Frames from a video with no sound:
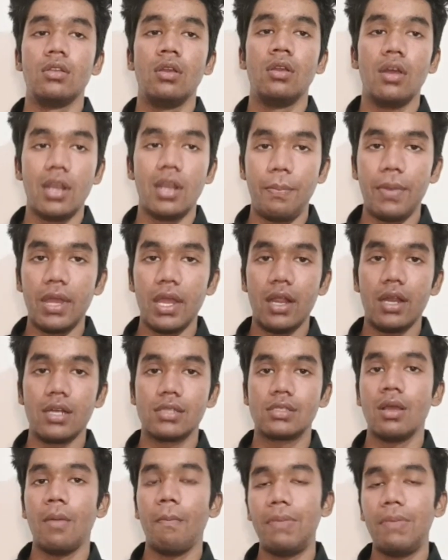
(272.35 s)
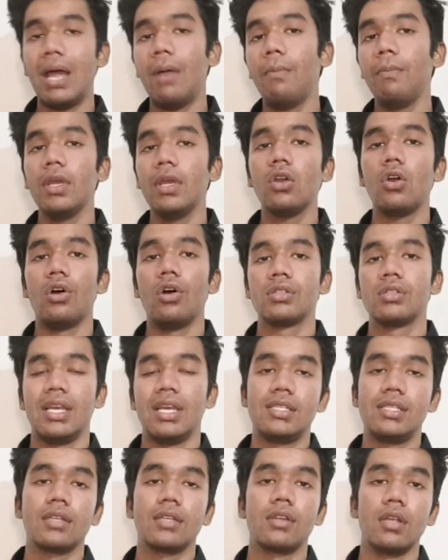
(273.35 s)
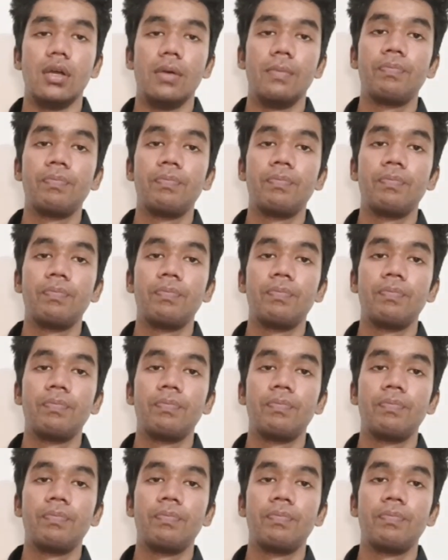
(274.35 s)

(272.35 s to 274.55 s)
repairs, plumbing costs, etc.